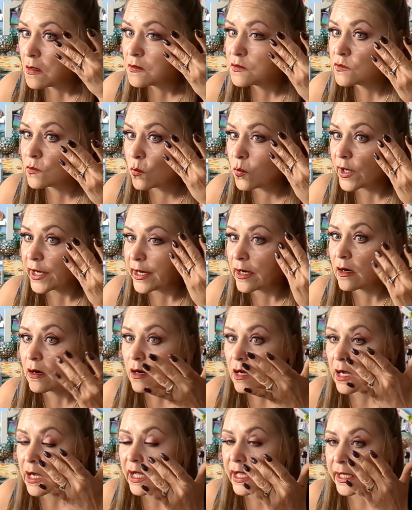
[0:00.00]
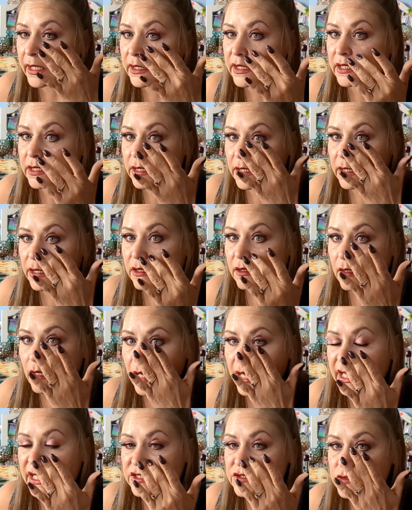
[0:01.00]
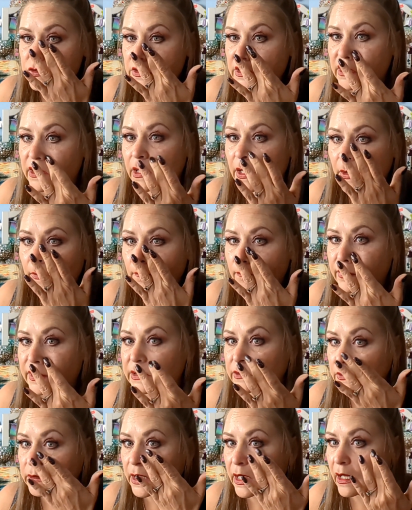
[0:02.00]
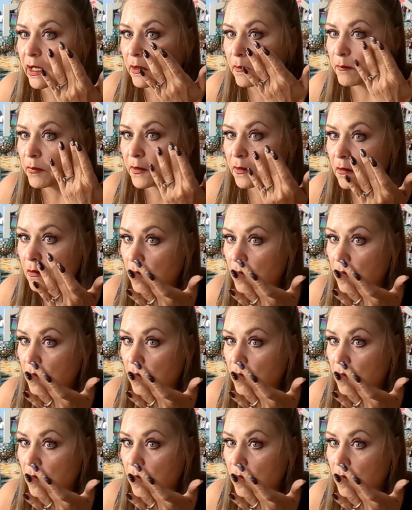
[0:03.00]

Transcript: to where I need extra build up,